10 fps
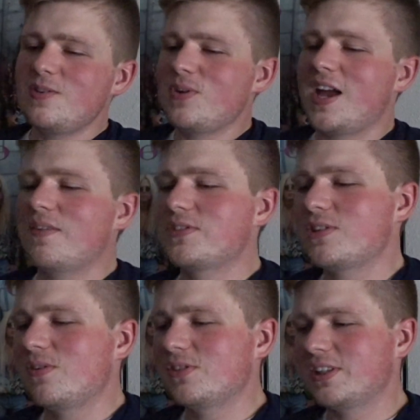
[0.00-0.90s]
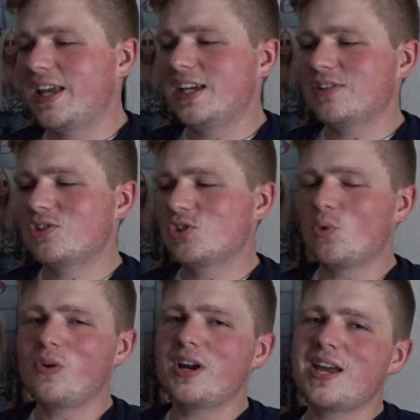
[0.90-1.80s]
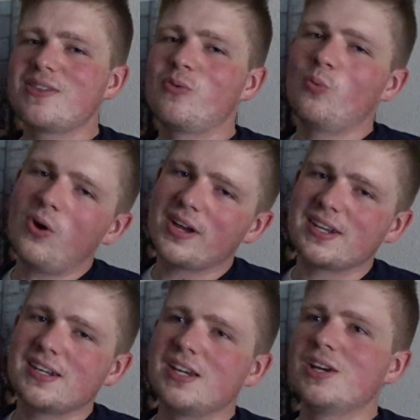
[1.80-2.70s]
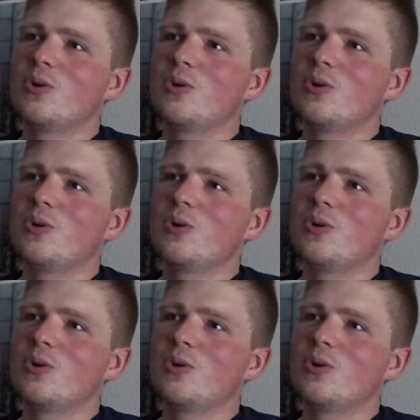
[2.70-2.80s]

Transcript: we have songs like "Store" and "The One,"